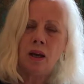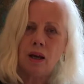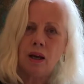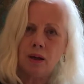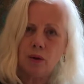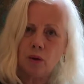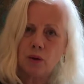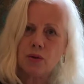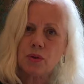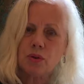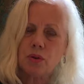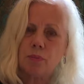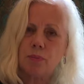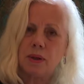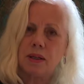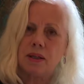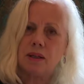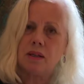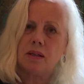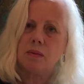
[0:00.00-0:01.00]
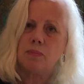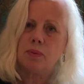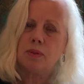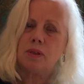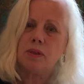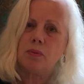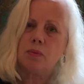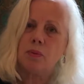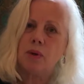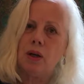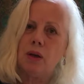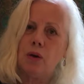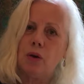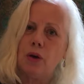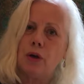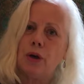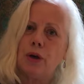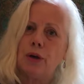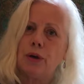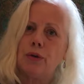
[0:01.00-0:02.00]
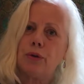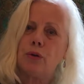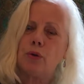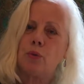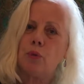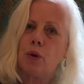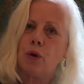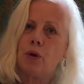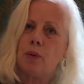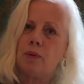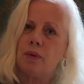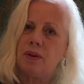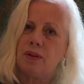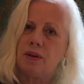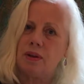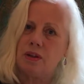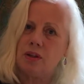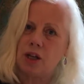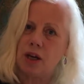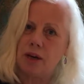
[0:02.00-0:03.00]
And also the participants will learn to work with each